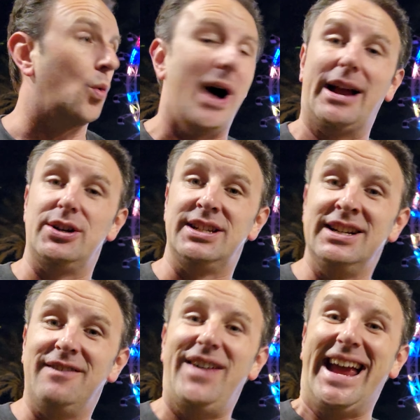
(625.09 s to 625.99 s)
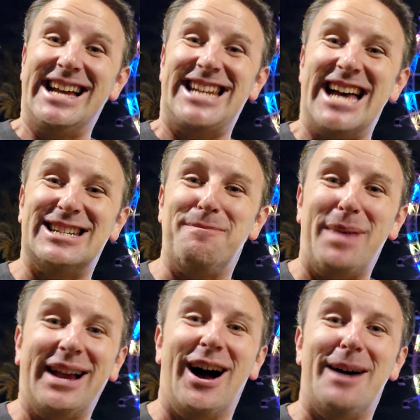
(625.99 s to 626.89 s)
Why? Because Vegas has a
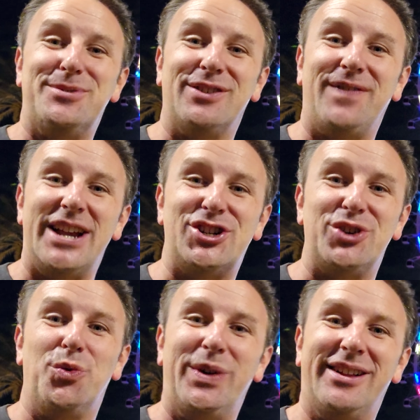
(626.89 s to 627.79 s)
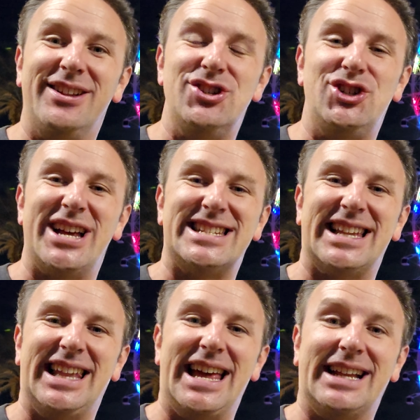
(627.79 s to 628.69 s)
big observation wheel just
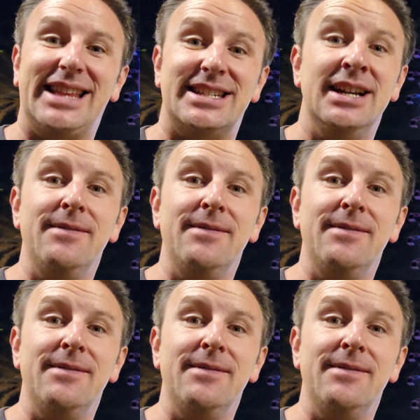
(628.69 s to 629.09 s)
like this.